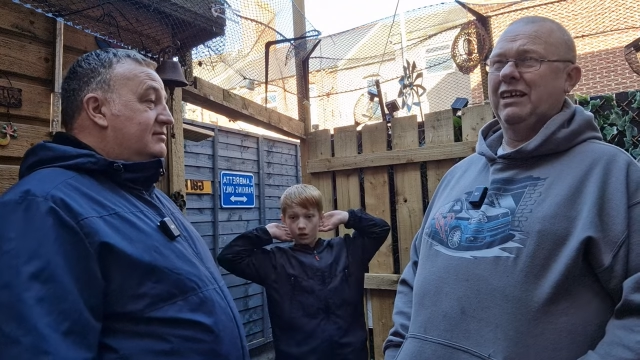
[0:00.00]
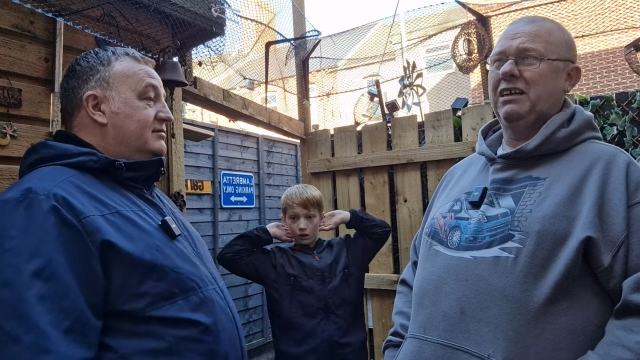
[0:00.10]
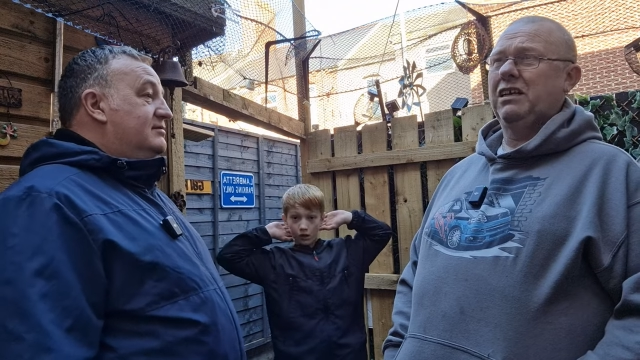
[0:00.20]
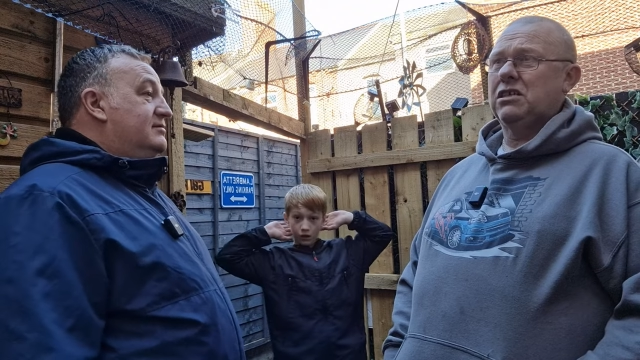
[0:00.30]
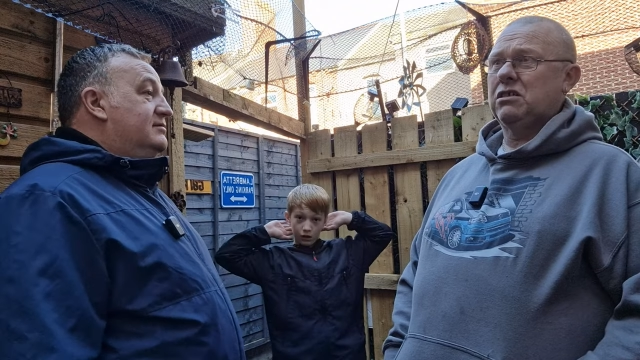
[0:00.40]
Speaker 1: at
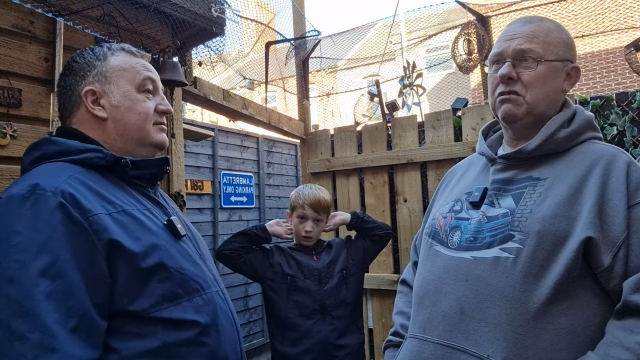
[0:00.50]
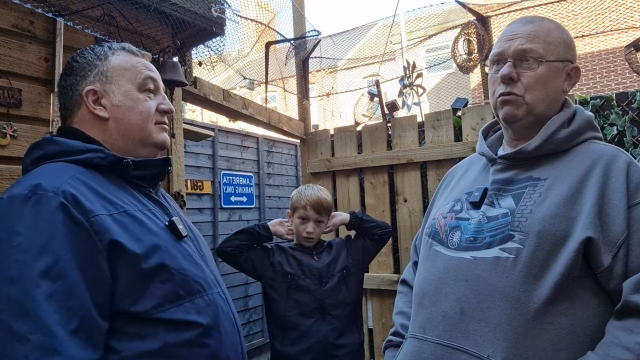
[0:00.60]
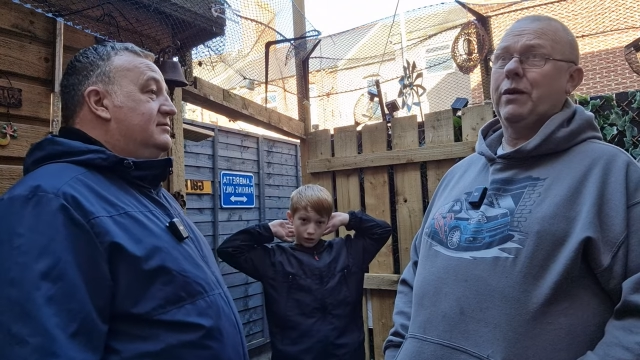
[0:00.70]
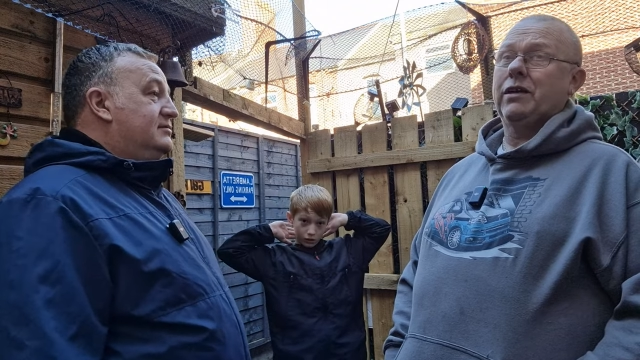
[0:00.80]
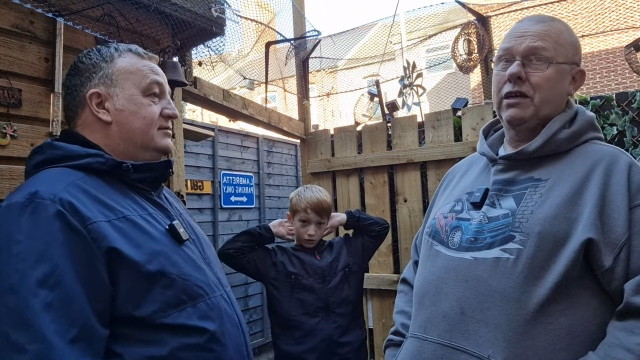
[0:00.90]
least
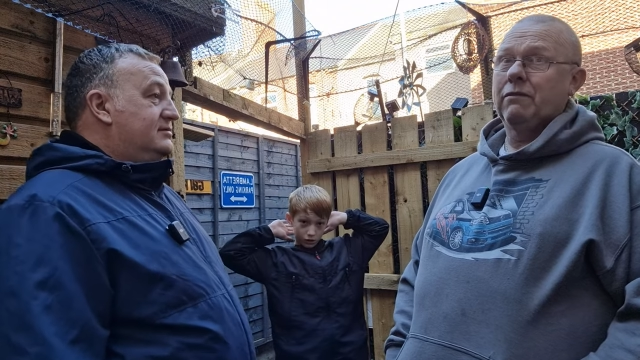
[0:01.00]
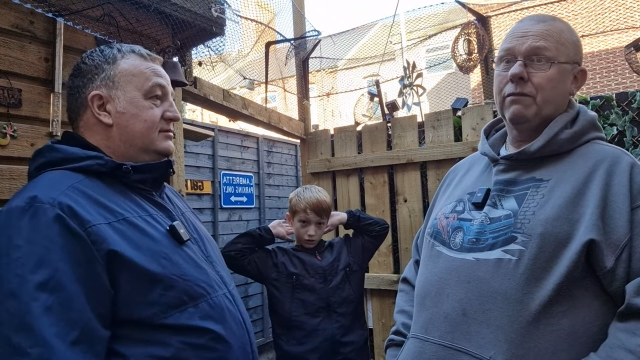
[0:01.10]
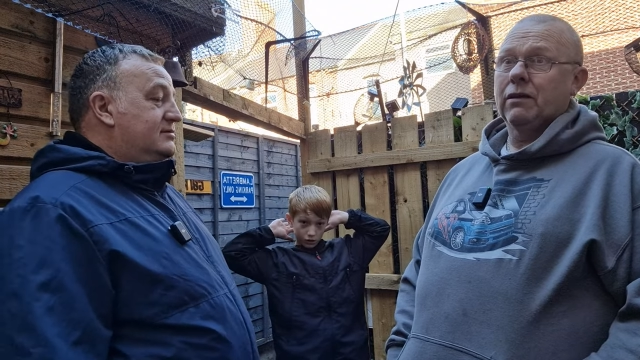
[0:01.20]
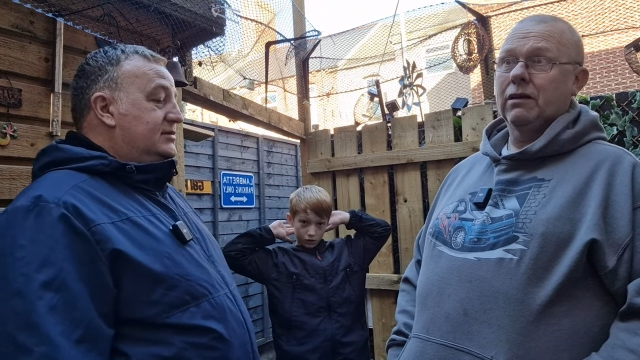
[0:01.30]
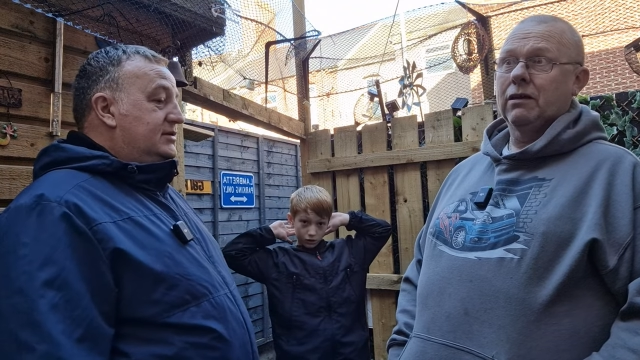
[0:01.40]
twenty,
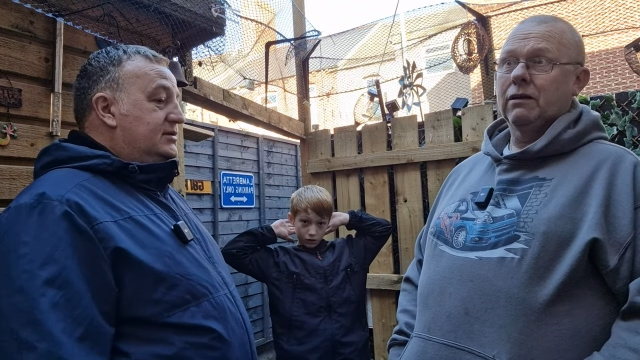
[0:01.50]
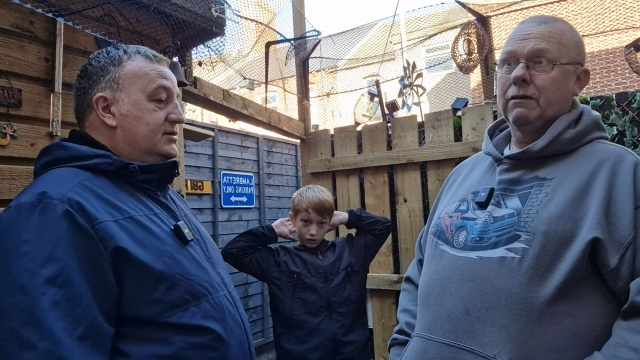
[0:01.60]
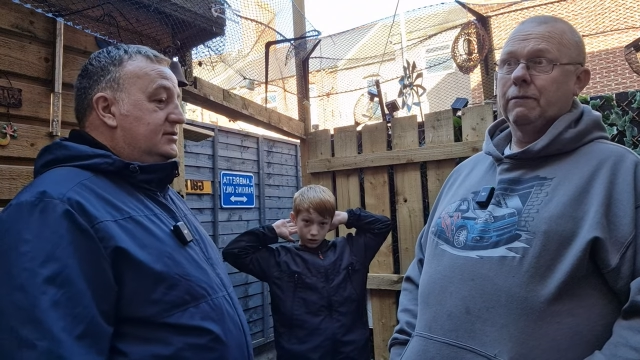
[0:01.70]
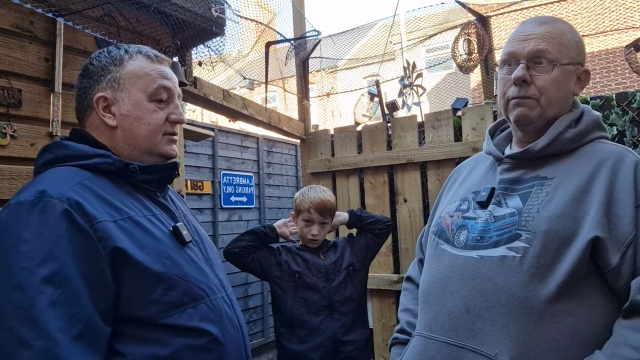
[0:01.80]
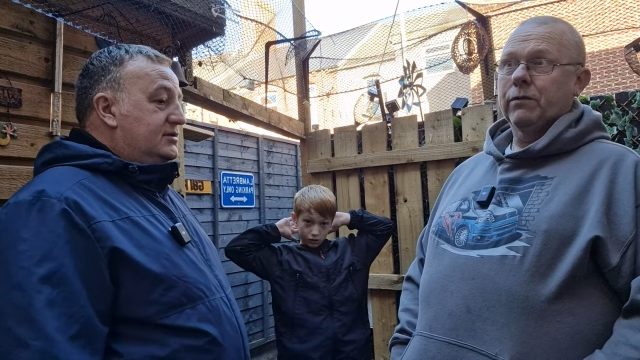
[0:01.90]
yeah.
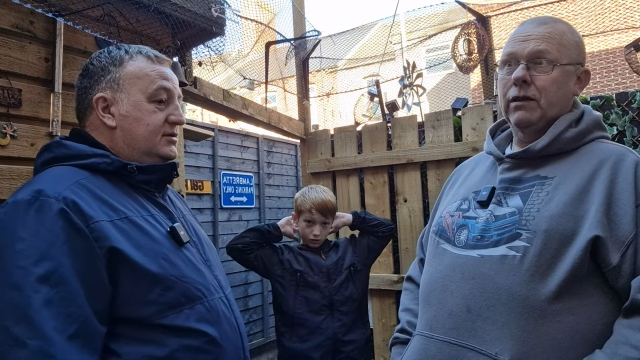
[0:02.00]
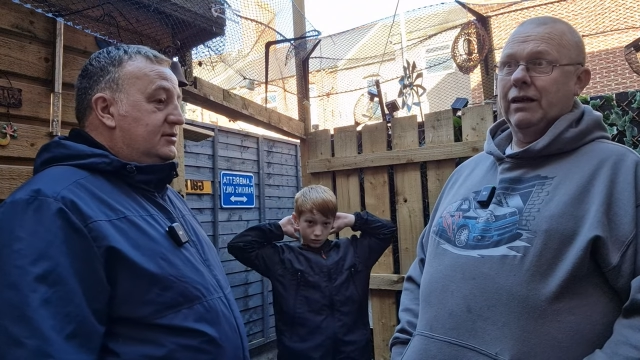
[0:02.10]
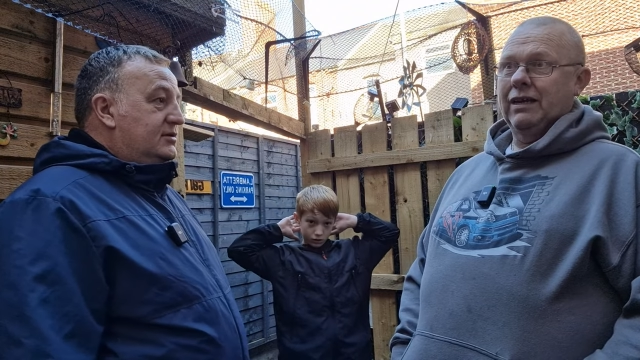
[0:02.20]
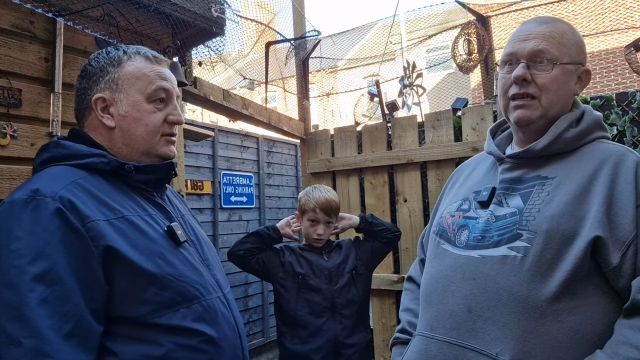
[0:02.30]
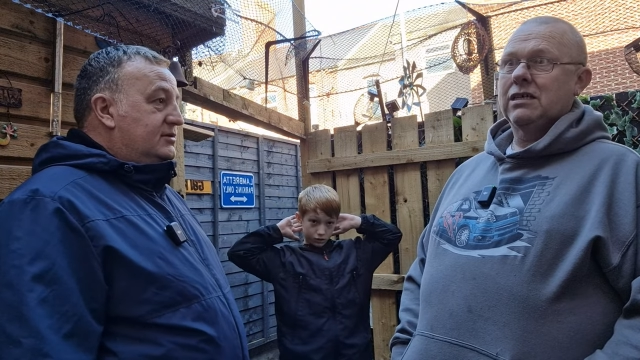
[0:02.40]

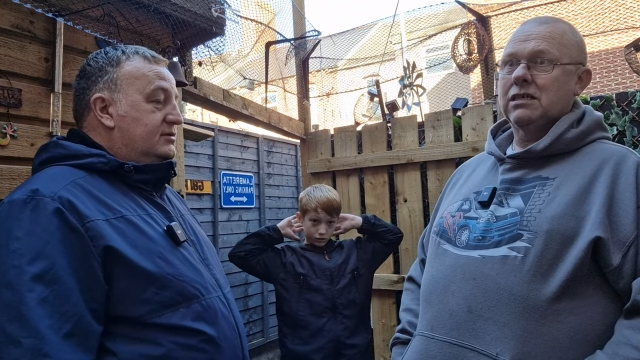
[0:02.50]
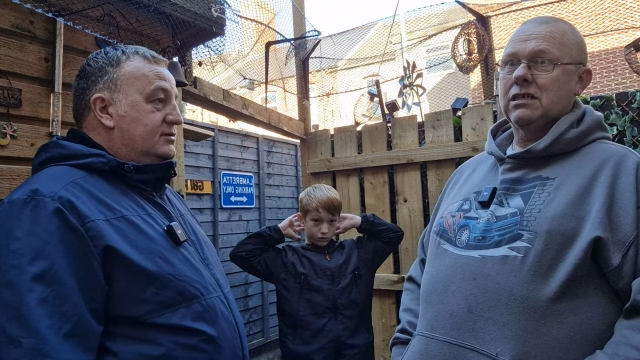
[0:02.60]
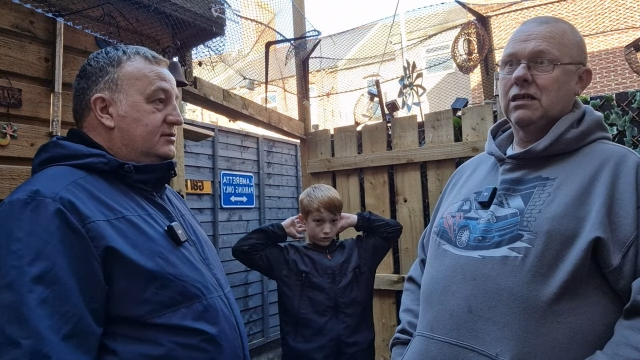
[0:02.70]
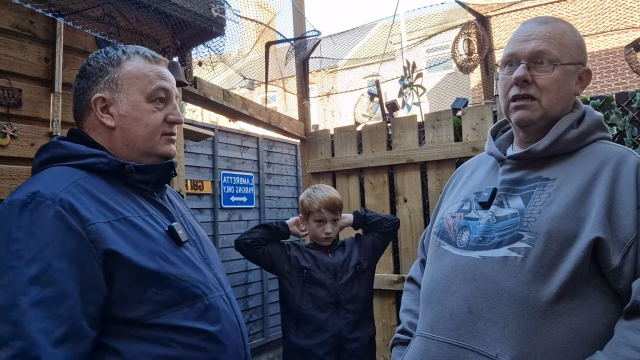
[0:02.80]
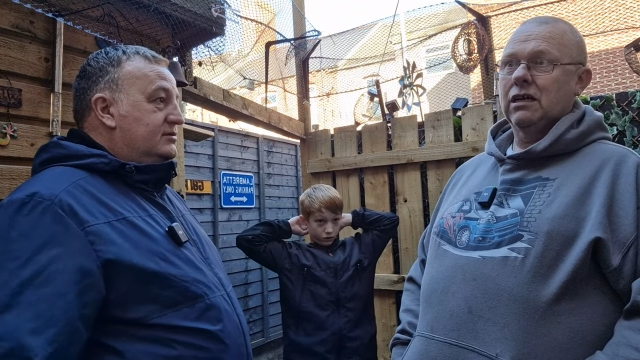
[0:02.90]
at
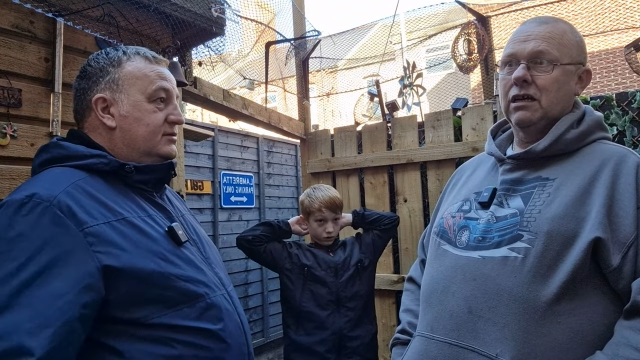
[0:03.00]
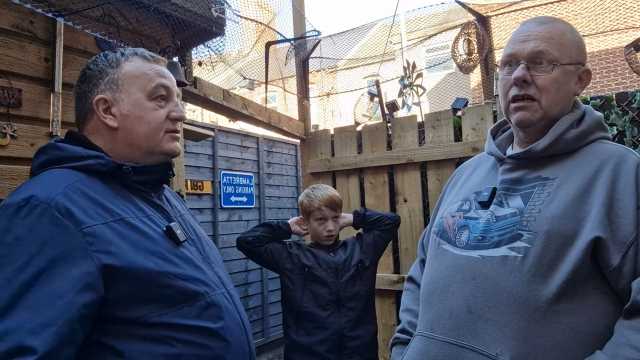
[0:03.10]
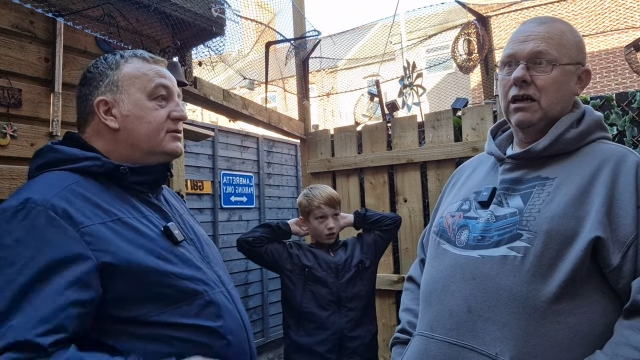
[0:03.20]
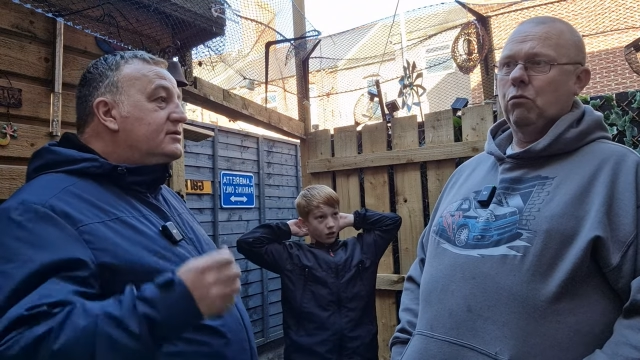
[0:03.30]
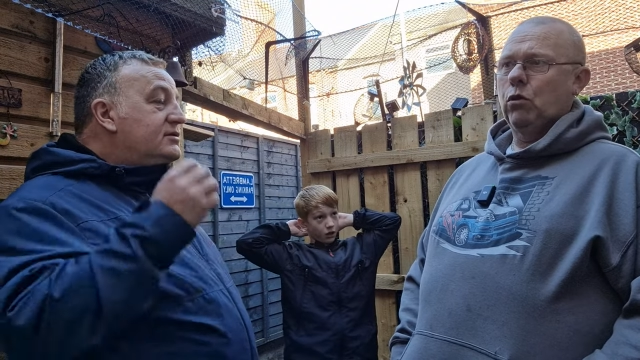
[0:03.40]
least it